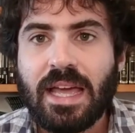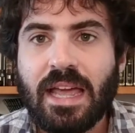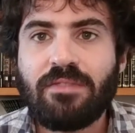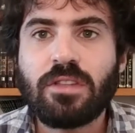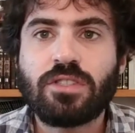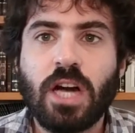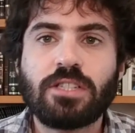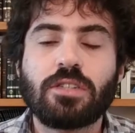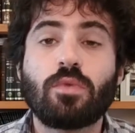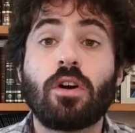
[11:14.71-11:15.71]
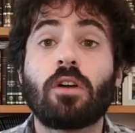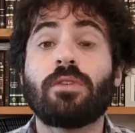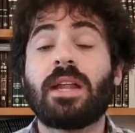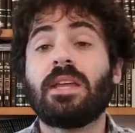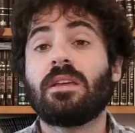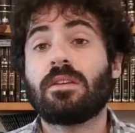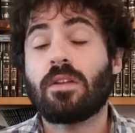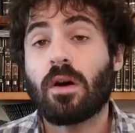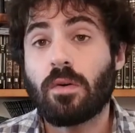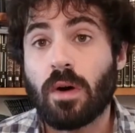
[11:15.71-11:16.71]
If the judges were already, you
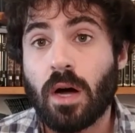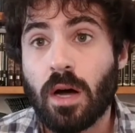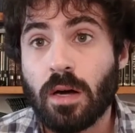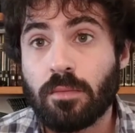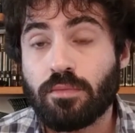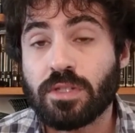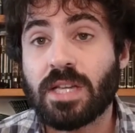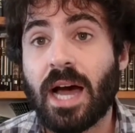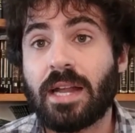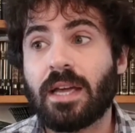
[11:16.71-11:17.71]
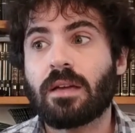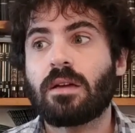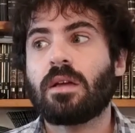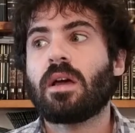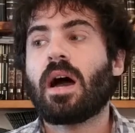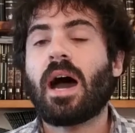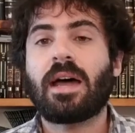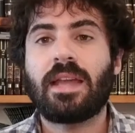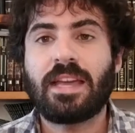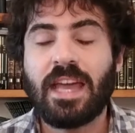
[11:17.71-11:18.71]
know, uh, presiding
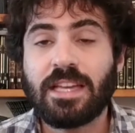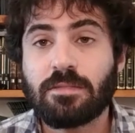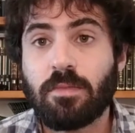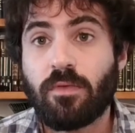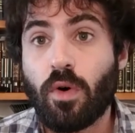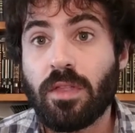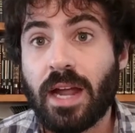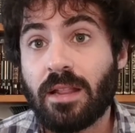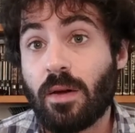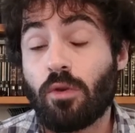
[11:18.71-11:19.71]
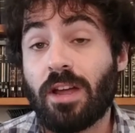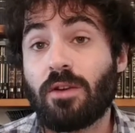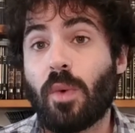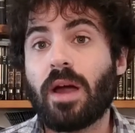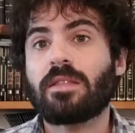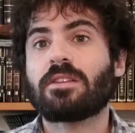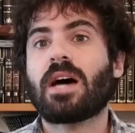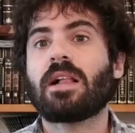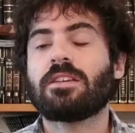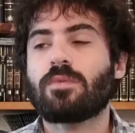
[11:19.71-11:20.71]
on a case before then and they were already wearing their
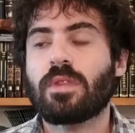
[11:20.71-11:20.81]
talis.